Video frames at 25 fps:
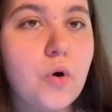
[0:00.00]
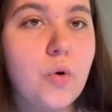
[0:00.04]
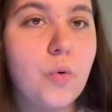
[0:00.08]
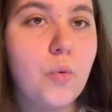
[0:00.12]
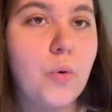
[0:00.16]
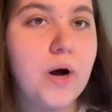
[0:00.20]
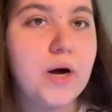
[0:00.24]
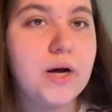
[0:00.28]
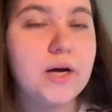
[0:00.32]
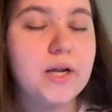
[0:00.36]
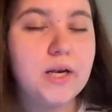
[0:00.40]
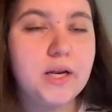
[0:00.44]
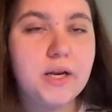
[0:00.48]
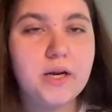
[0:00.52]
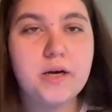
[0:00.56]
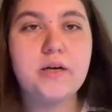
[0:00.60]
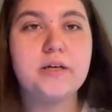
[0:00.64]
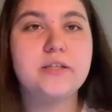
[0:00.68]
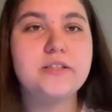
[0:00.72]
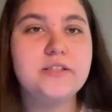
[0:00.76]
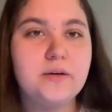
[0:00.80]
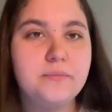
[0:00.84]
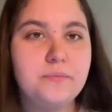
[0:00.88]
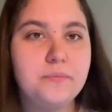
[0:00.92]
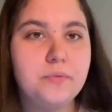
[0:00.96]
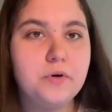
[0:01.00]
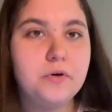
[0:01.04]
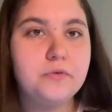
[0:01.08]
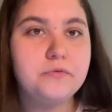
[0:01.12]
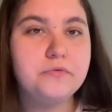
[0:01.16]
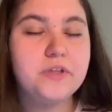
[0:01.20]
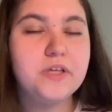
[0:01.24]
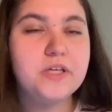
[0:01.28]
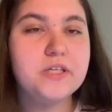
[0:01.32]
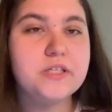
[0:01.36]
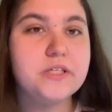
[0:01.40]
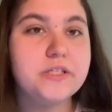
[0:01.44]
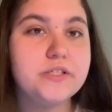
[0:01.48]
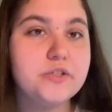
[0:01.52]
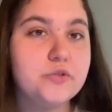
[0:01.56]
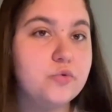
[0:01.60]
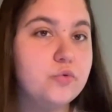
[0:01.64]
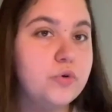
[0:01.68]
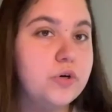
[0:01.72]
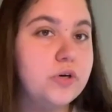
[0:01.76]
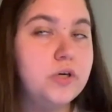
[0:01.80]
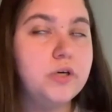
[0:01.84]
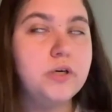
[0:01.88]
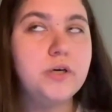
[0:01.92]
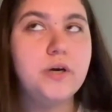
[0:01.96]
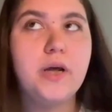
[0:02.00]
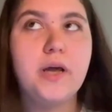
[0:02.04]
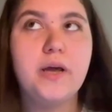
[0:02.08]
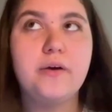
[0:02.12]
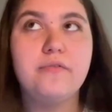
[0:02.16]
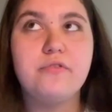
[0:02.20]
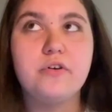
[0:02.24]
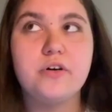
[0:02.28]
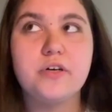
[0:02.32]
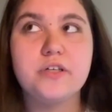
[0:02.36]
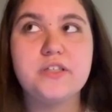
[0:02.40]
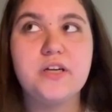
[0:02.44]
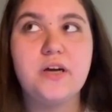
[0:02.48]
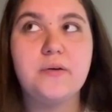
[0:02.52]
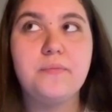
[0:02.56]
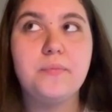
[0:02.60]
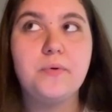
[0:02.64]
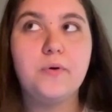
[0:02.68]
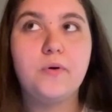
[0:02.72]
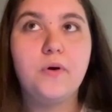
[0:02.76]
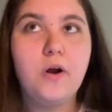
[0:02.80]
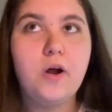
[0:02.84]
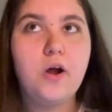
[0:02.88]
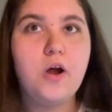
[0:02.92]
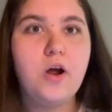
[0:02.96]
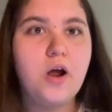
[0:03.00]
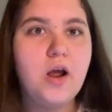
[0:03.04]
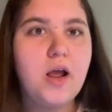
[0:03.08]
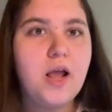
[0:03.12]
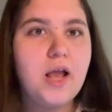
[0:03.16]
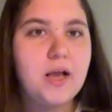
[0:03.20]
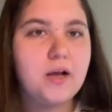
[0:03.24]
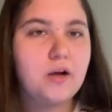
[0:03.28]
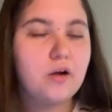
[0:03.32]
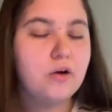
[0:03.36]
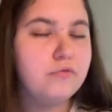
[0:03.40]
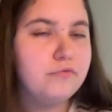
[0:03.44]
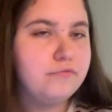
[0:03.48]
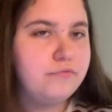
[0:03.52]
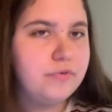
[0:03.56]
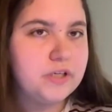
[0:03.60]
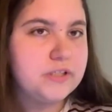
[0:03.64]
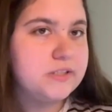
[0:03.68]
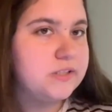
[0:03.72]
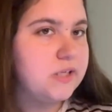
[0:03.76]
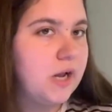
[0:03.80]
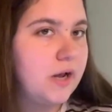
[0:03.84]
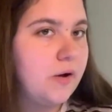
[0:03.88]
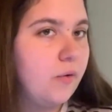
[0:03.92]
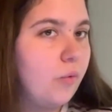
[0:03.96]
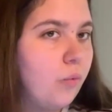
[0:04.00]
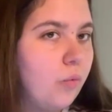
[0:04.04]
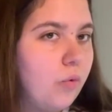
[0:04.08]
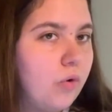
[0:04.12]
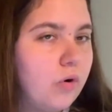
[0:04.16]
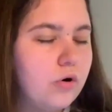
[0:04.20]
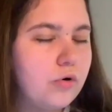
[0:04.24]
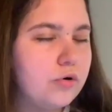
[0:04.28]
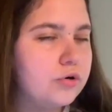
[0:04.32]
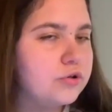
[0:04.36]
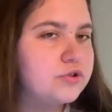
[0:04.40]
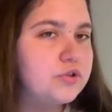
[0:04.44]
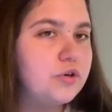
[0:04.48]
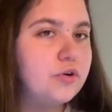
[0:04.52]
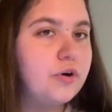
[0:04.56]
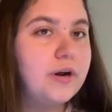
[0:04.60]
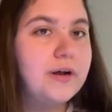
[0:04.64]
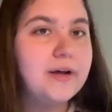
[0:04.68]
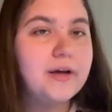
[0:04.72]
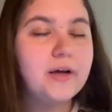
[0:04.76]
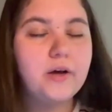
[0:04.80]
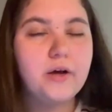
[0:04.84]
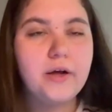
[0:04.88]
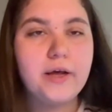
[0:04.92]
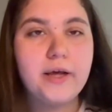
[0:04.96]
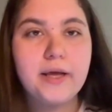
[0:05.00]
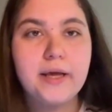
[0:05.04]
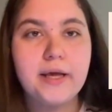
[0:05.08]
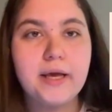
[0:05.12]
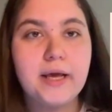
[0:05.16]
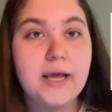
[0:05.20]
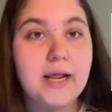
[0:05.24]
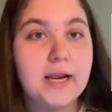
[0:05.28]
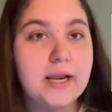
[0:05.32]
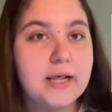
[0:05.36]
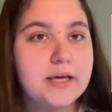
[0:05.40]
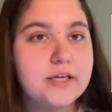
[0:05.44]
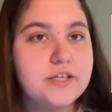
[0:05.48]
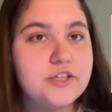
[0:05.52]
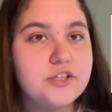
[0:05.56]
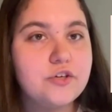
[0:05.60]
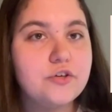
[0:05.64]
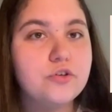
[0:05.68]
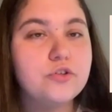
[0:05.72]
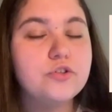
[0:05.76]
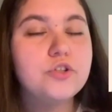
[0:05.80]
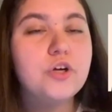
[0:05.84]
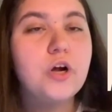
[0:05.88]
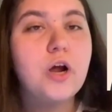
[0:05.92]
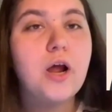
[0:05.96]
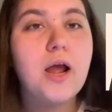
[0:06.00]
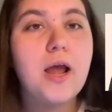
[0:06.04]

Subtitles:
One clear example of this is during, for example, conflicts like wars or elections.